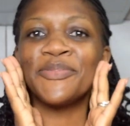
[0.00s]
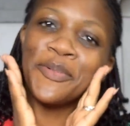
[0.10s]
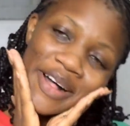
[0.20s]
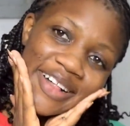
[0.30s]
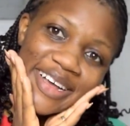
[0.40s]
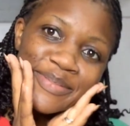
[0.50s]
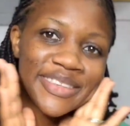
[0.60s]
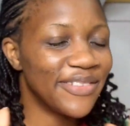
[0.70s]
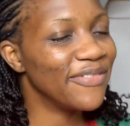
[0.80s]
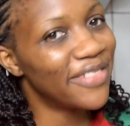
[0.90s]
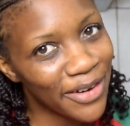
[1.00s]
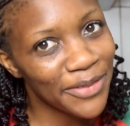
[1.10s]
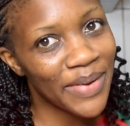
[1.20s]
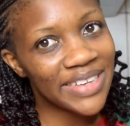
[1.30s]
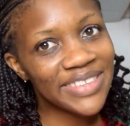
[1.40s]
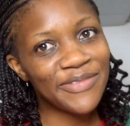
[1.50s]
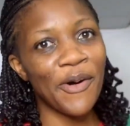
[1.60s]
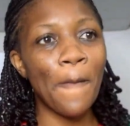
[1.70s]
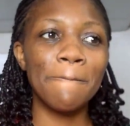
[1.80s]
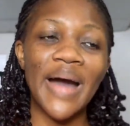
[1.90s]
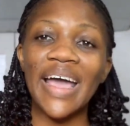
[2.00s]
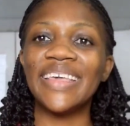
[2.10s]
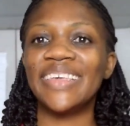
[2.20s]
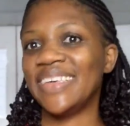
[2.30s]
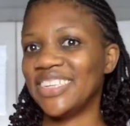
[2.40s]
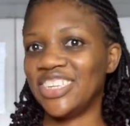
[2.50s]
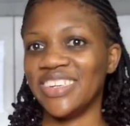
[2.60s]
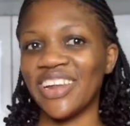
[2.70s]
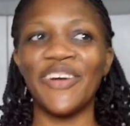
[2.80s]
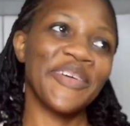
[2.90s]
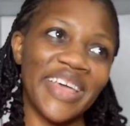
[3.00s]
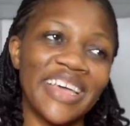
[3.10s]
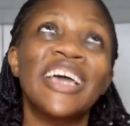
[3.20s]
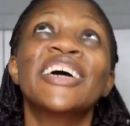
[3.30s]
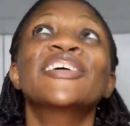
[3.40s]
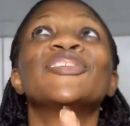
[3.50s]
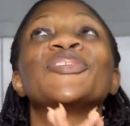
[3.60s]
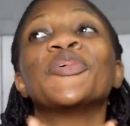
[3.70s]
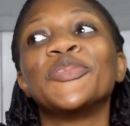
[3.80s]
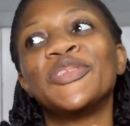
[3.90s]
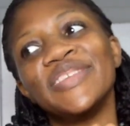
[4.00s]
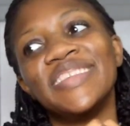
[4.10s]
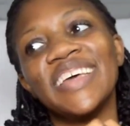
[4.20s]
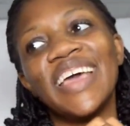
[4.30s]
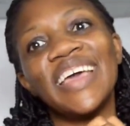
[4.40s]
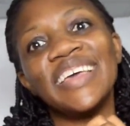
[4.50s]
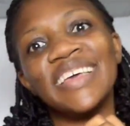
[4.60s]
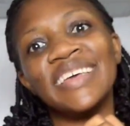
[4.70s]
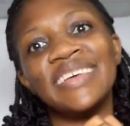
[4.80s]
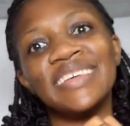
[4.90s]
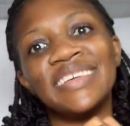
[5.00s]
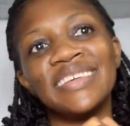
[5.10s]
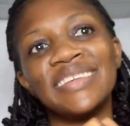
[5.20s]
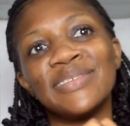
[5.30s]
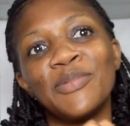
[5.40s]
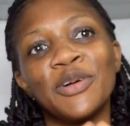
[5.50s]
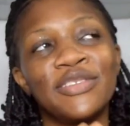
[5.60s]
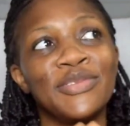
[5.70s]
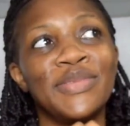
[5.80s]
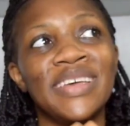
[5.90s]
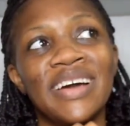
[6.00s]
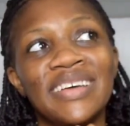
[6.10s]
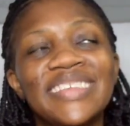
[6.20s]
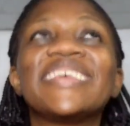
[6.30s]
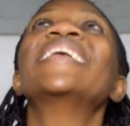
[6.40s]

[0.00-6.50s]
Welcome to Vlogmas from my kitchen. Okay, so today is, what's today, guys?